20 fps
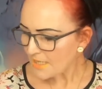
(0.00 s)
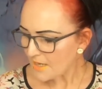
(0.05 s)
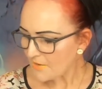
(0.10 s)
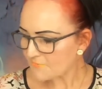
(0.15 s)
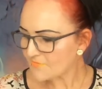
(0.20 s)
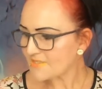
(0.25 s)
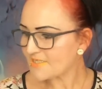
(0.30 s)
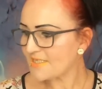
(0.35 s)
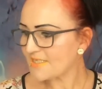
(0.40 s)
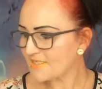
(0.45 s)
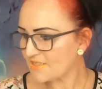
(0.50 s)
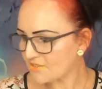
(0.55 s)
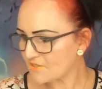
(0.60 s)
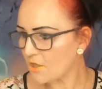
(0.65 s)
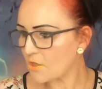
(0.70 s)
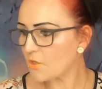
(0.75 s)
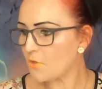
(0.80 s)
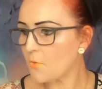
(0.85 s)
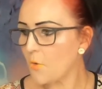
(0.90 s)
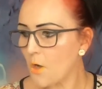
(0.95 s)
Obviously, she's
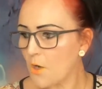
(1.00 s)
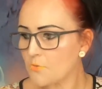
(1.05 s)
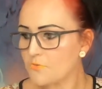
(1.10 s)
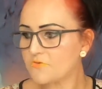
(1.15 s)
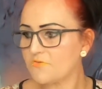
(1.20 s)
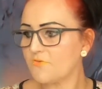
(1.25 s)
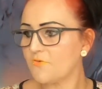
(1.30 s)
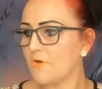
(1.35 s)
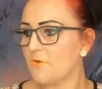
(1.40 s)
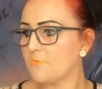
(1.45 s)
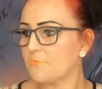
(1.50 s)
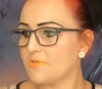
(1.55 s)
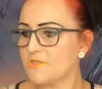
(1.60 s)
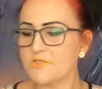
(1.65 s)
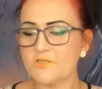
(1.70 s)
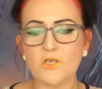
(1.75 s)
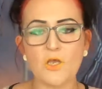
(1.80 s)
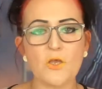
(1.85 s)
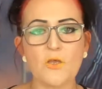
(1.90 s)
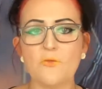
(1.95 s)
got quotes from
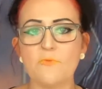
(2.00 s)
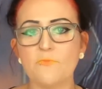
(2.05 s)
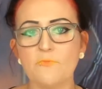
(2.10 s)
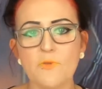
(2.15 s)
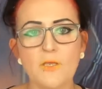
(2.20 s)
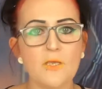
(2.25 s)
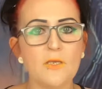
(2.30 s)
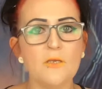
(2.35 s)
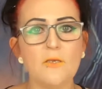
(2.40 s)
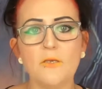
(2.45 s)
certain